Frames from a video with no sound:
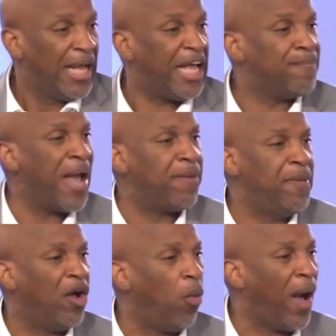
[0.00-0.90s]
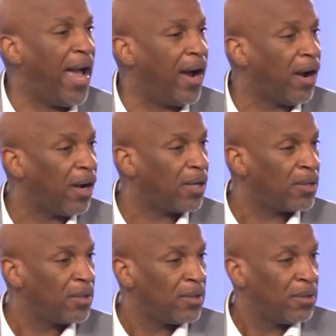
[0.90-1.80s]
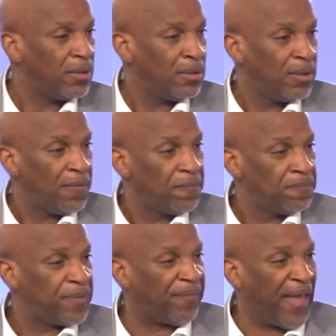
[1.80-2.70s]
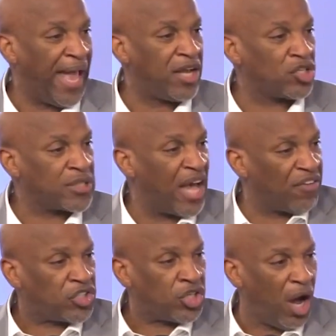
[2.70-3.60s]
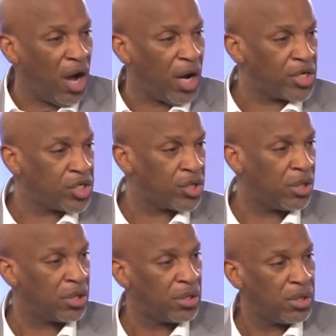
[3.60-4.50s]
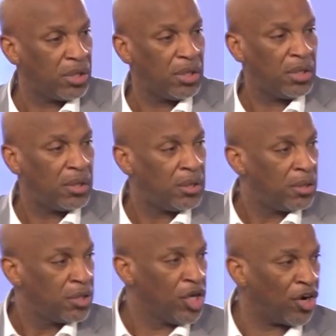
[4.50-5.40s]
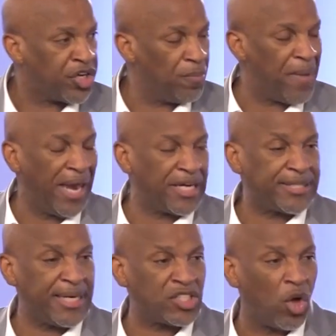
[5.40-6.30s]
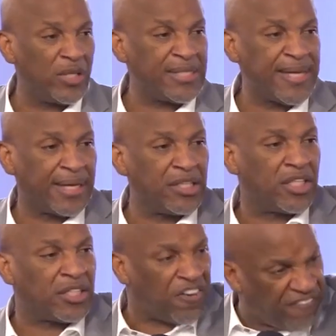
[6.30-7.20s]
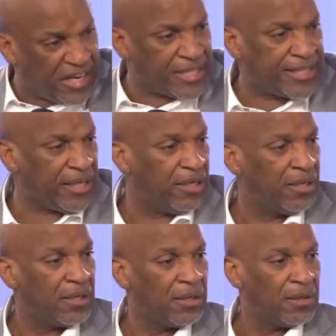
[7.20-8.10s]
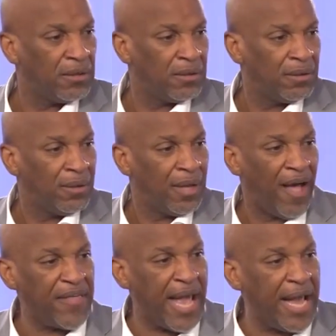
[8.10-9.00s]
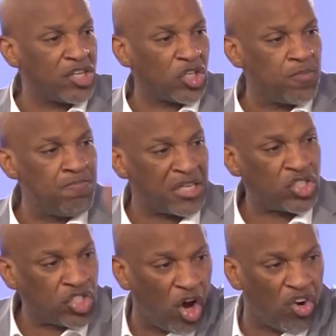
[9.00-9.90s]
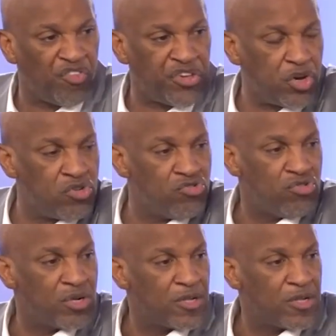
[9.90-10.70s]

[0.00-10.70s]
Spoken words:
he made me aware that the angels have a charge. Your humanity is only second to divinity, and the angels must serve you.